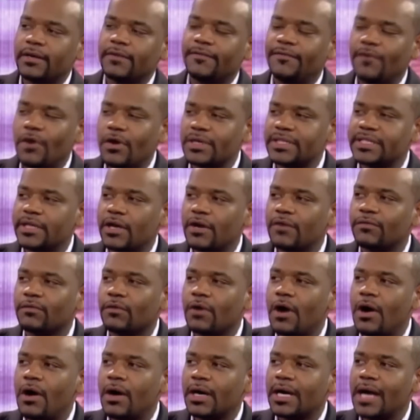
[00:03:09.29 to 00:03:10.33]
far as the
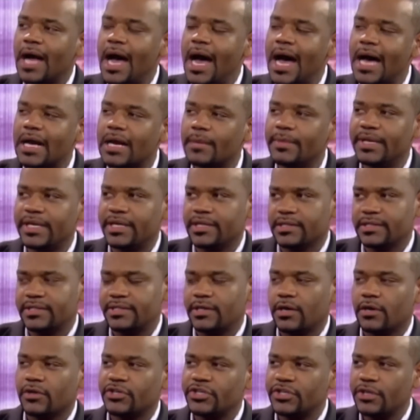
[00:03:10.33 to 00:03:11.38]
overall economy
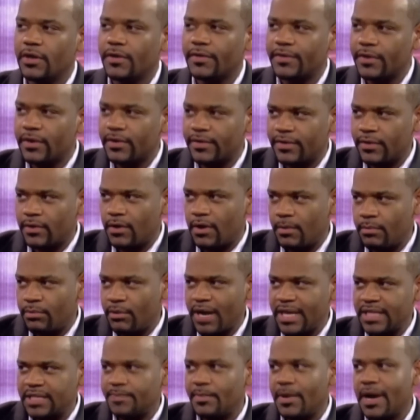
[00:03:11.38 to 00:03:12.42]
concerns, you know, there are
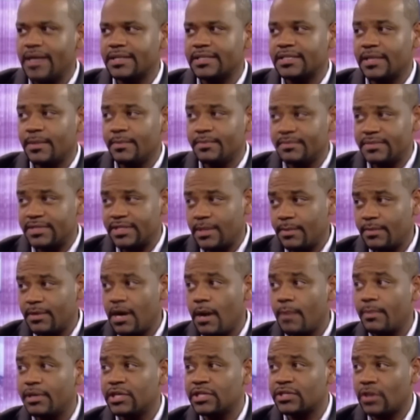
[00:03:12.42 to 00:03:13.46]
bright spots. Some
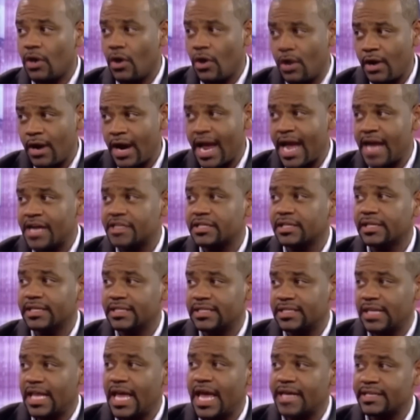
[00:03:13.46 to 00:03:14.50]
companies are actually
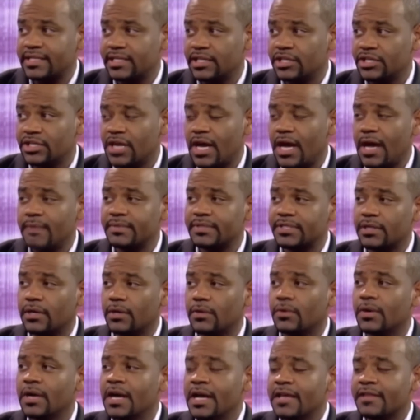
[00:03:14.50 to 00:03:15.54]
slashing jobs.
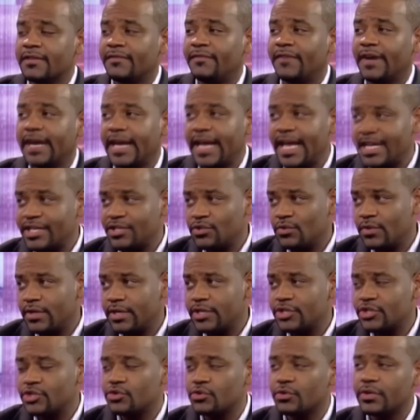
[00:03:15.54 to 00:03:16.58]
So the financial
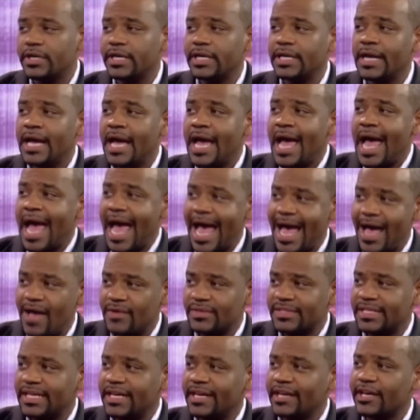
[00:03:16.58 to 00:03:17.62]
industry,
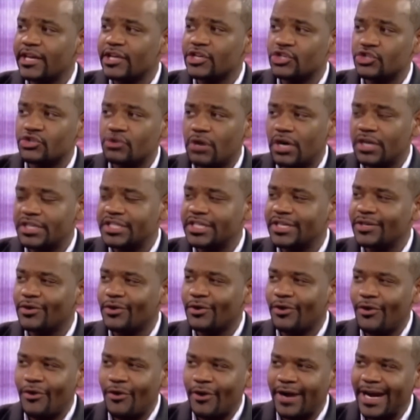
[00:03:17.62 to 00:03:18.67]
housing, construction
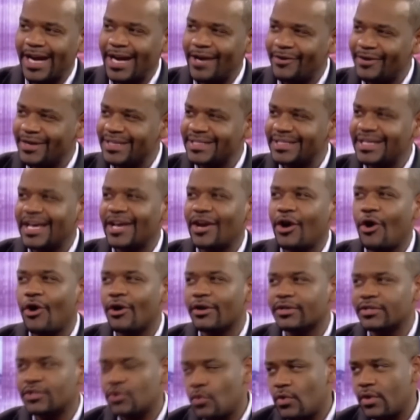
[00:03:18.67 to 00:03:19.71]
are areas that
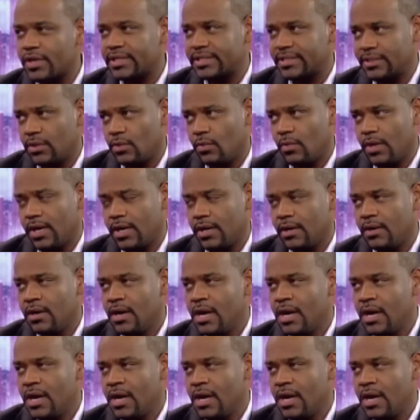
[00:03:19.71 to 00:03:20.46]
aren't doing so well.